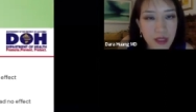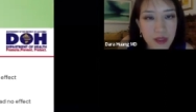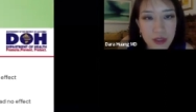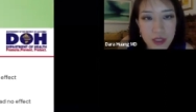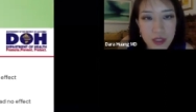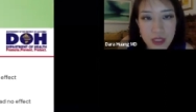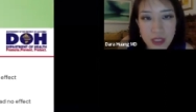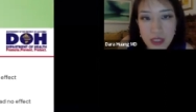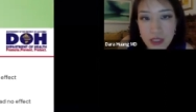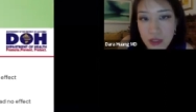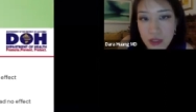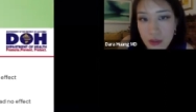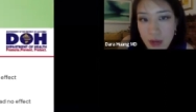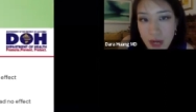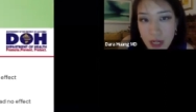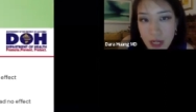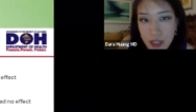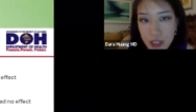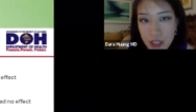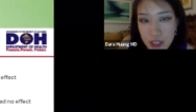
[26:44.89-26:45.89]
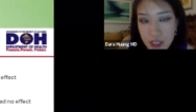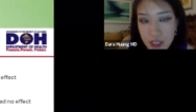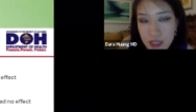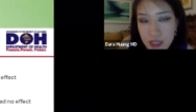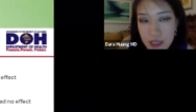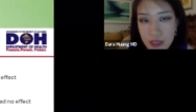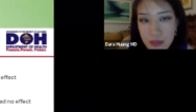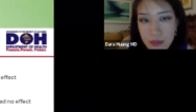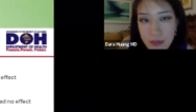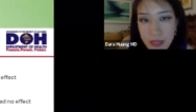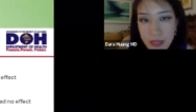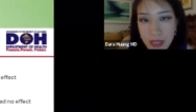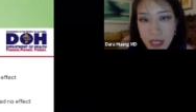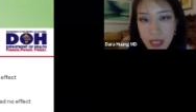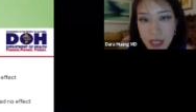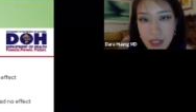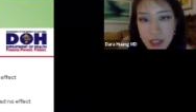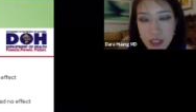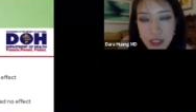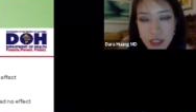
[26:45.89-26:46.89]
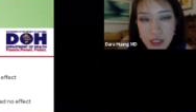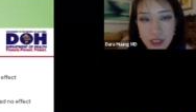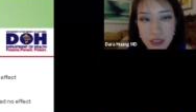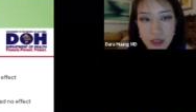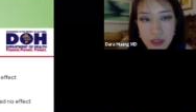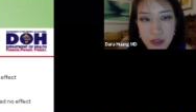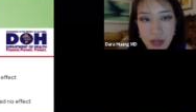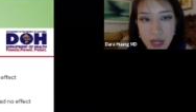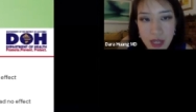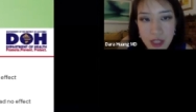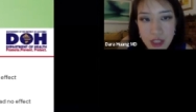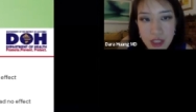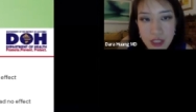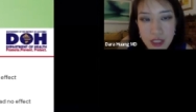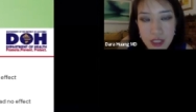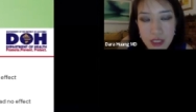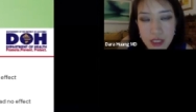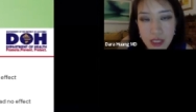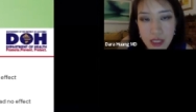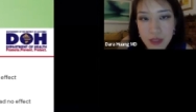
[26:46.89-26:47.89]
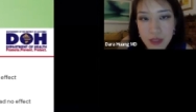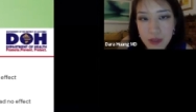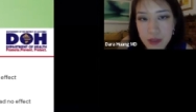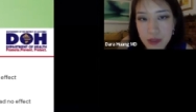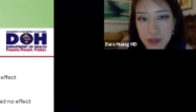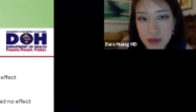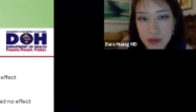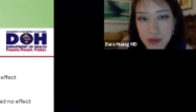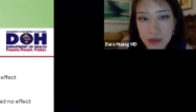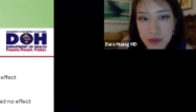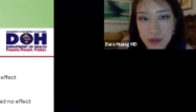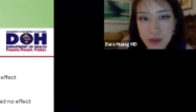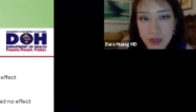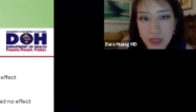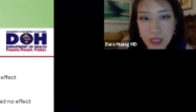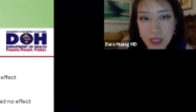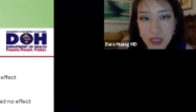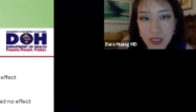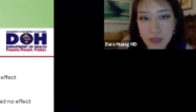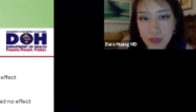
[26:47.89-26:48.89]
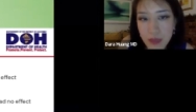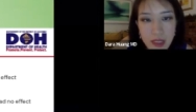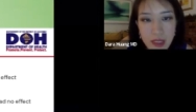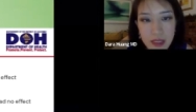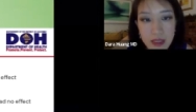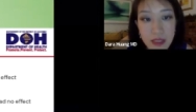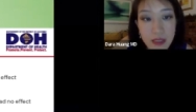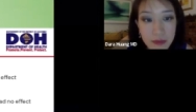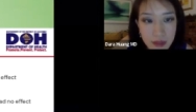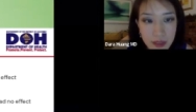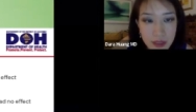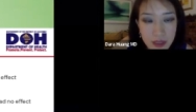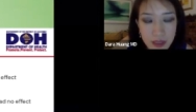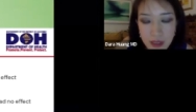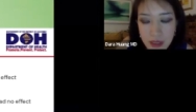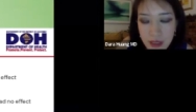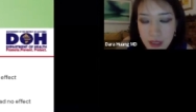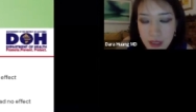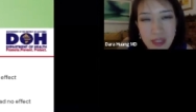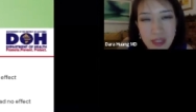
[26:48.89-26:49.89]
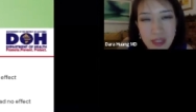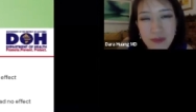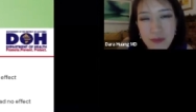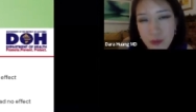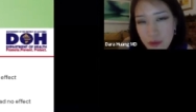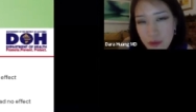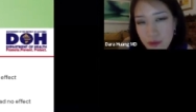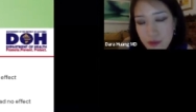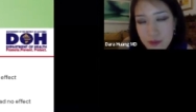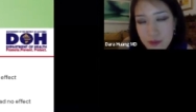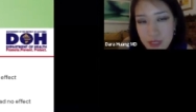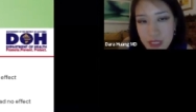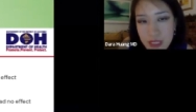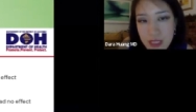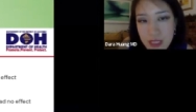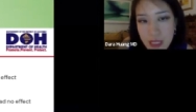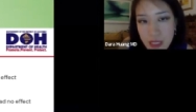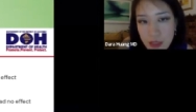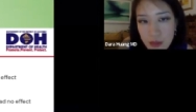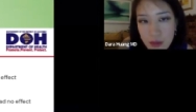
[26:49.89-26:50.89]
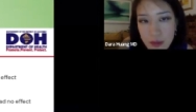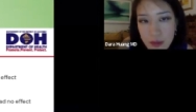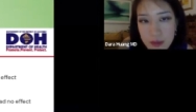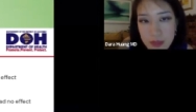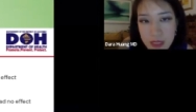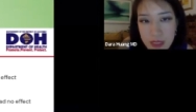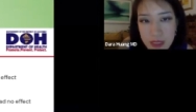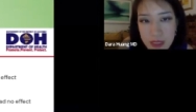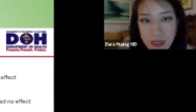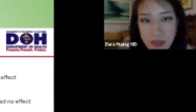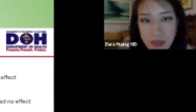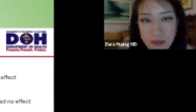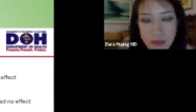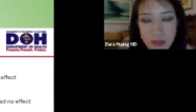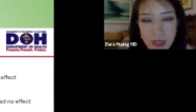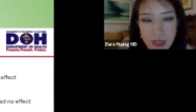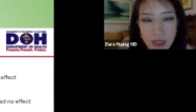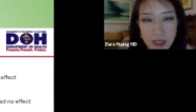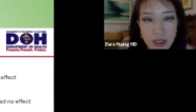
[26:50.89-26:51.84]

There's interactions, medication interactions. It goes through the liver P450 cytochrome system.